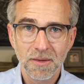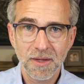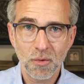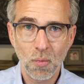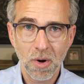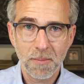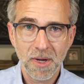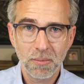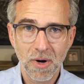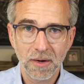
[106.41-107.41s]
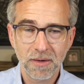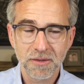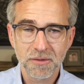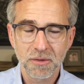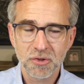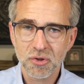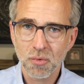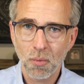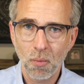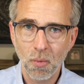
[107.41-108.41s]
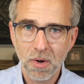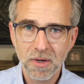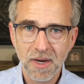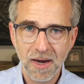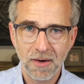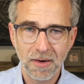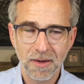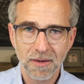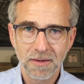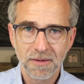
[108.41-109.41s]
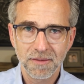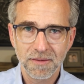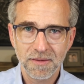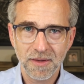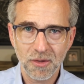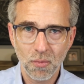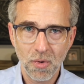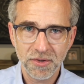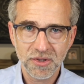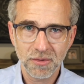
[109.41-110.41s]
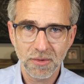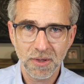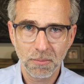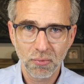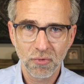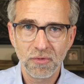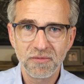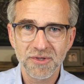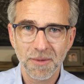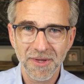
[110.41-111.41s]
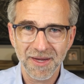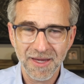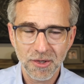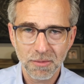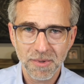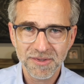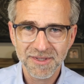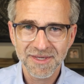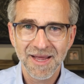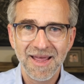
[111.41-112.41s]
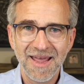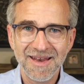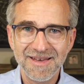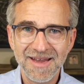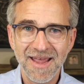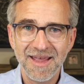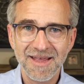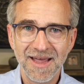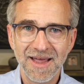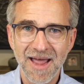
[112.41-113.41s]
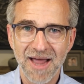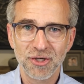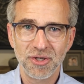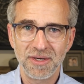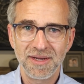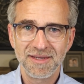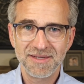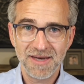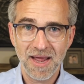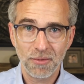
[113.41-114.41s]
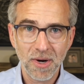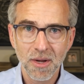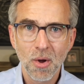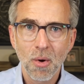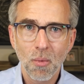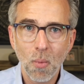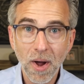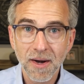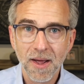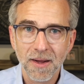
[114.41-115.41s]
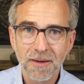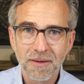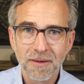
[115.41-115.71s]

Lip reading: that you want to make progress. Just one area that you want to improve something in your business and take action today, right? Why not?